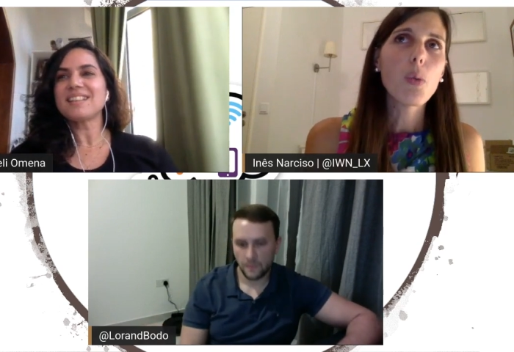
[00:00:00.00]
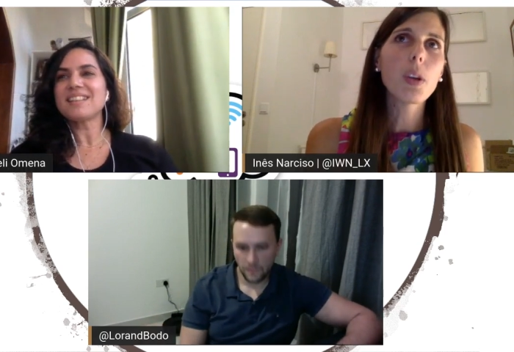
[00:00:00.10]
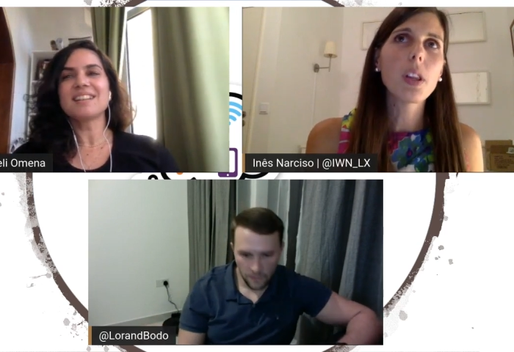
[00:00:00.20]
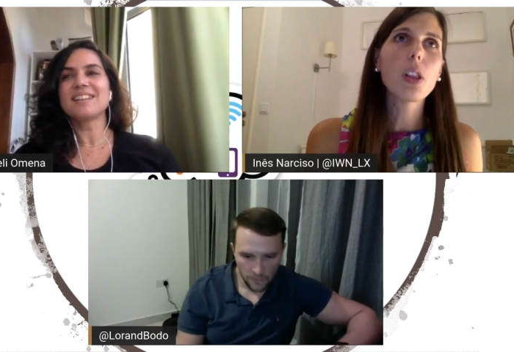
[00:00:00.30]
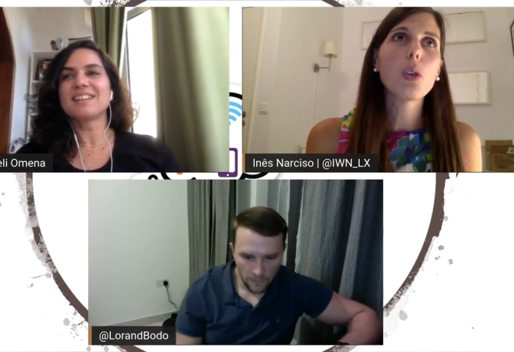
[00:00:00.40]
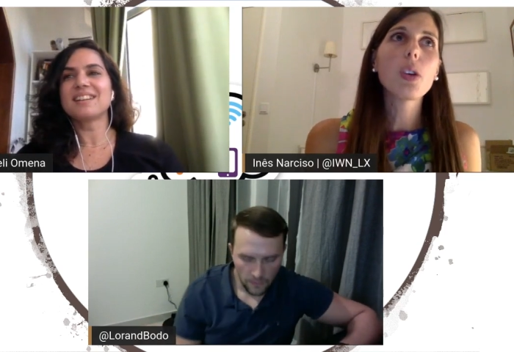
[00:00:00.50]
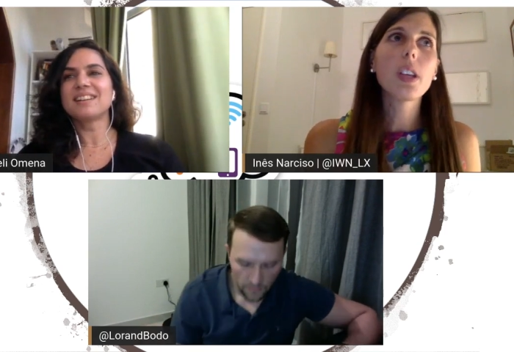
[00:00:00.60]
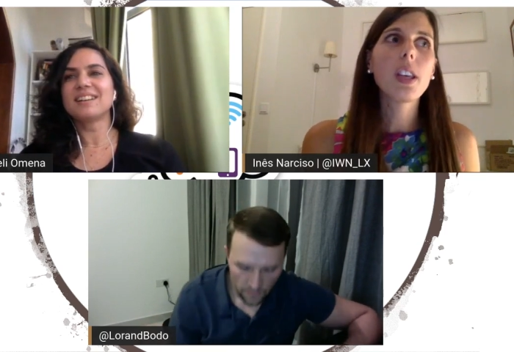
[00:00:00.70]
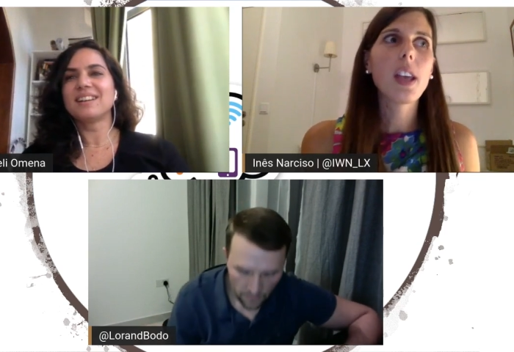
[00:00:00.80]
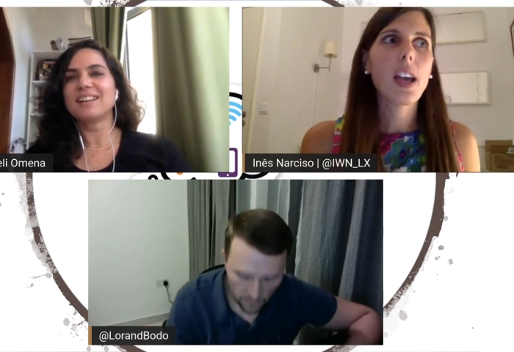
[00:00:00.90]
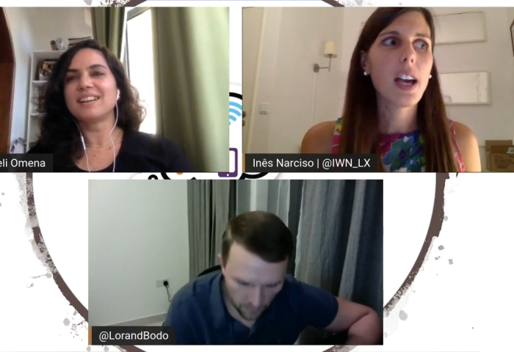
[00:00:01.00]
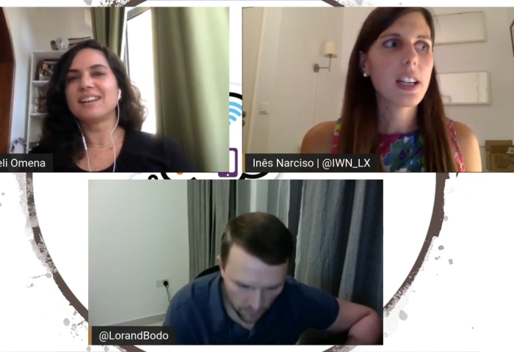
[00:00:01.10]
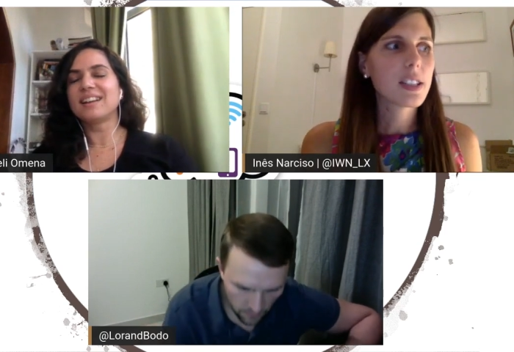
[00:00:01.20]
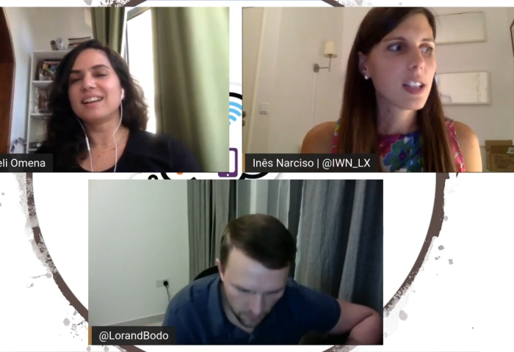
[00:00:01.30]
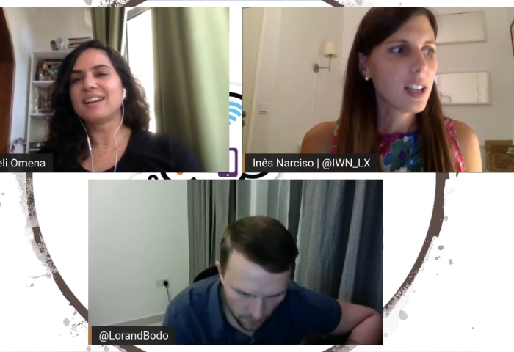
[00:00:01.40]
Speaker 1: with looking
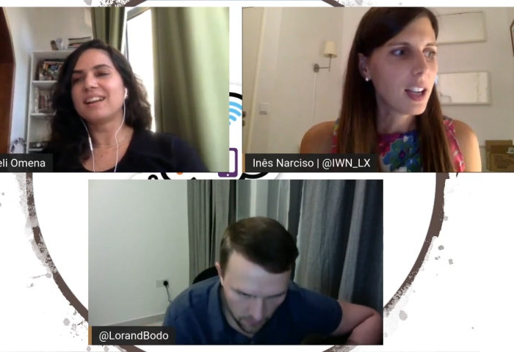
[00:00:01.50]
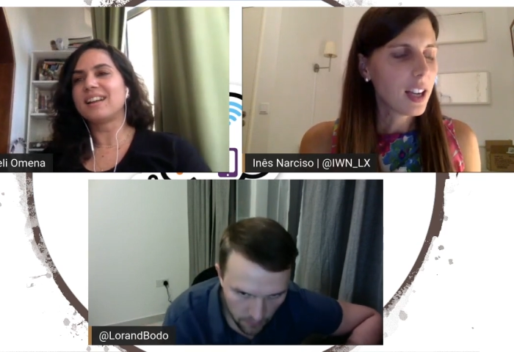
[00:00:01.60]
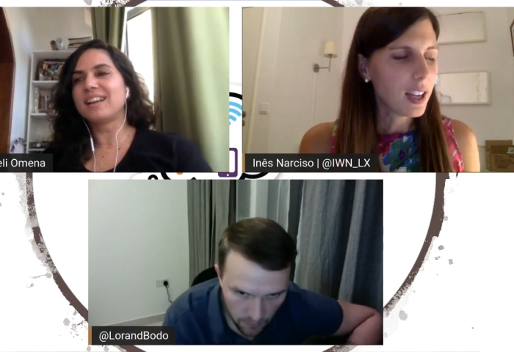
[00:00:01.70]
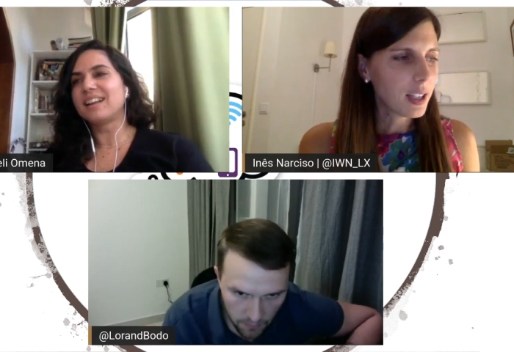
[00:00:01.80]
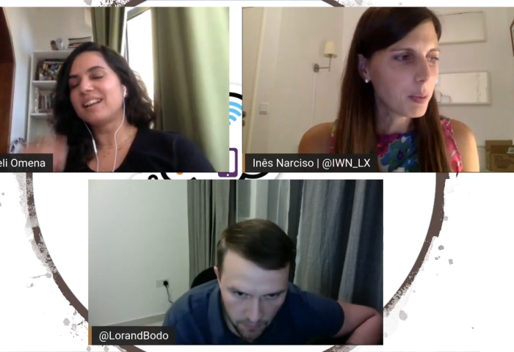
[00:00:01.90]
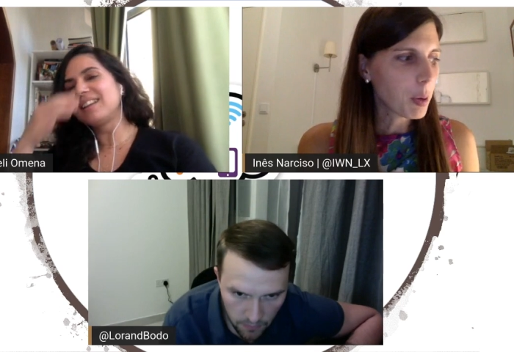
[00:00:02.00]
at I,